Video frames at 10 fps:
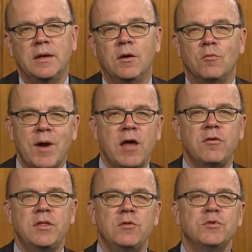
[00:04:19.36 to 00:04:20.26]

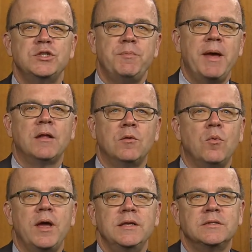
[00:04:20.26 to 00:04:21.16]
Rather than respect the
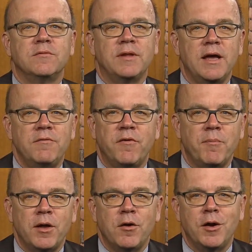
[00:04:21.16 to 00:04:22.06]
ways of life
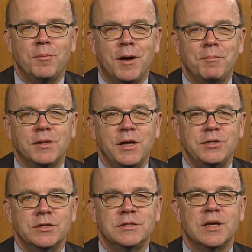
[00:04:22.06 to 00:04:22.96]
of minority
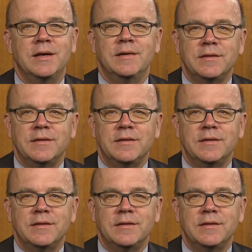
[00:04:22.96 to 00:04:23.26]
populations,